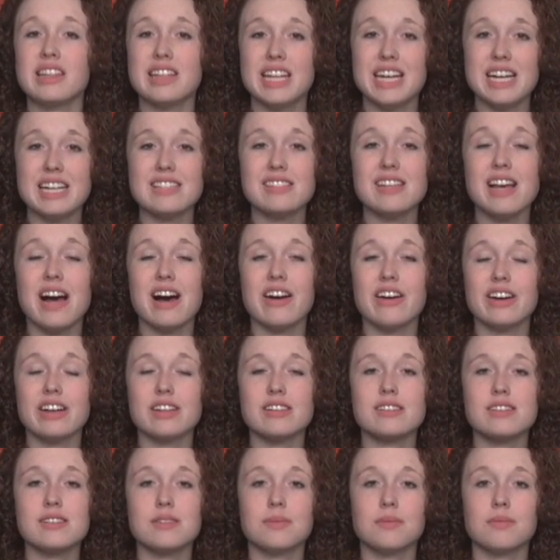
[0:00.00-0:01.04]
Thanks,
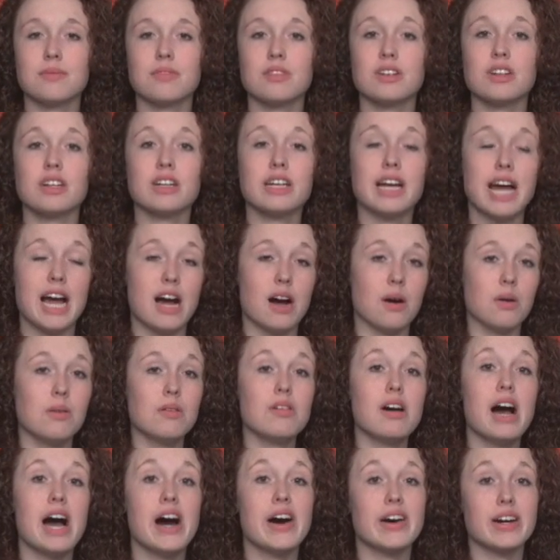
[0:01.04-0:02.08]
Alex.
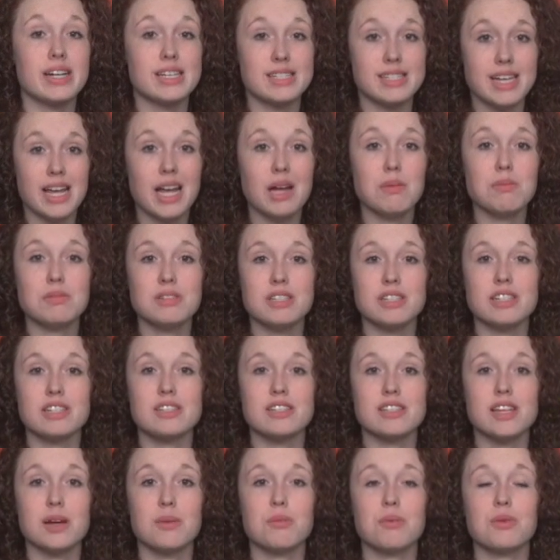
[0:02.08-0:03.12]
Now, Alex Sampson
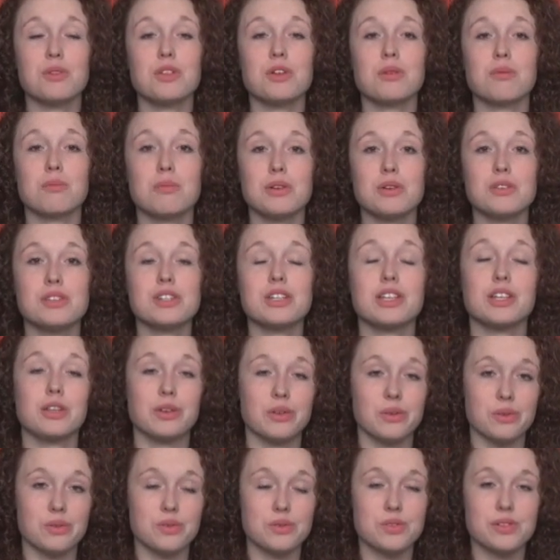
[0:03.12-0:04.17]
is up with your music
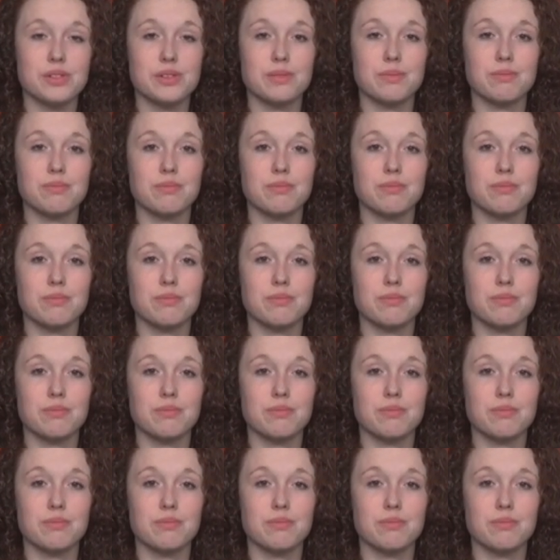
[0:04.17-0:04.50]
news.